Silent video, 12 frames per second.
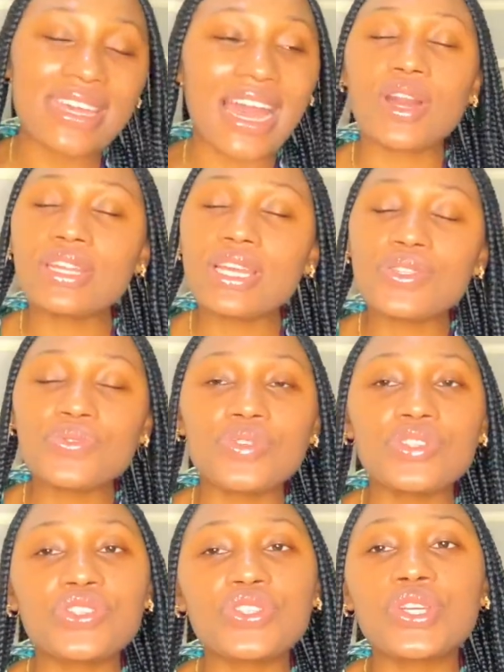I'm honest
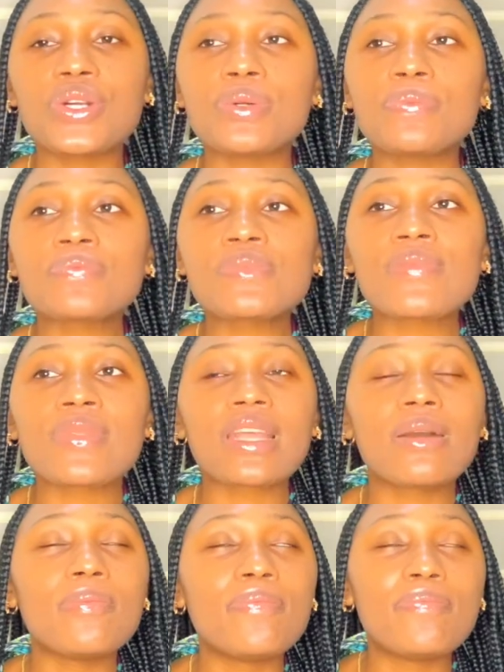with you,
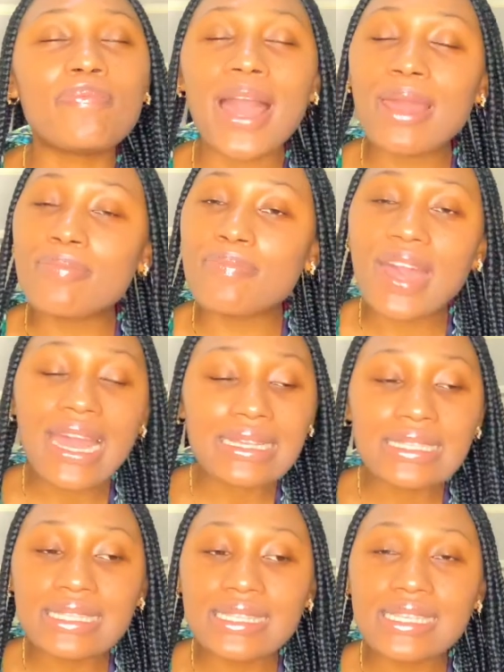my
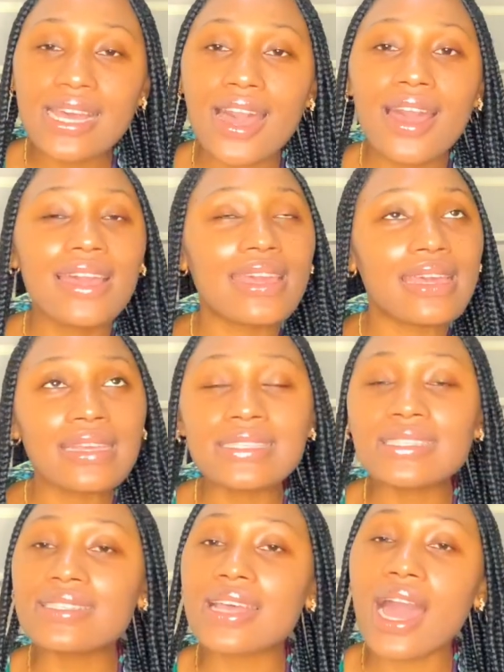best
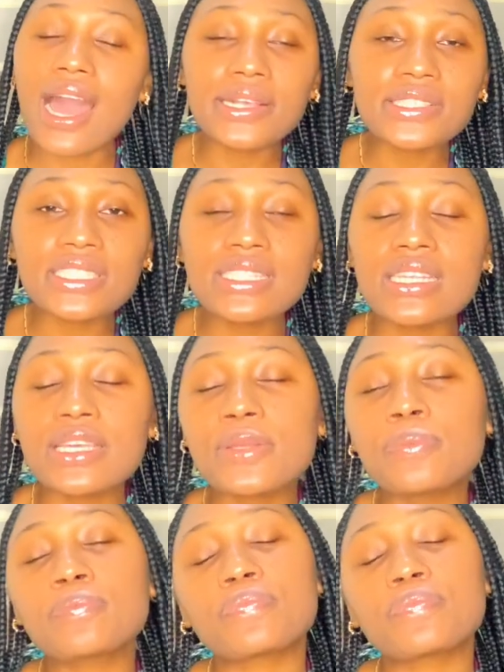is actually